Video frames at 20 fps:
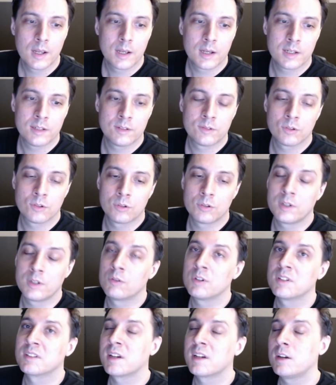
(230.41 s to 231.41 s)
And so it
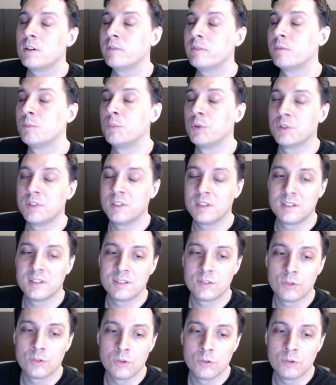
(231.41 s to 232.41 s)
was kind of building
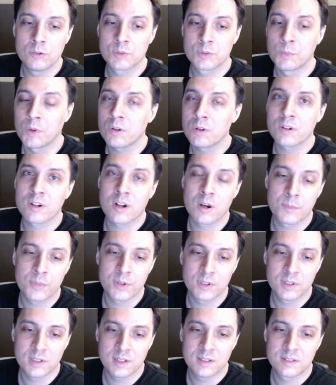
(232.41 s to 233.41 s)
this new smaller
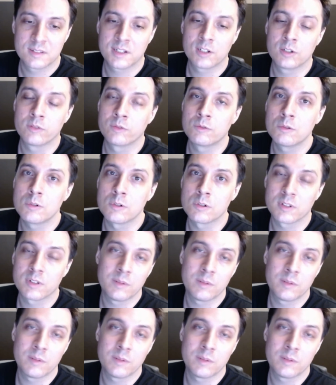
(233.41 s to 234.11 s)
company inside of Google,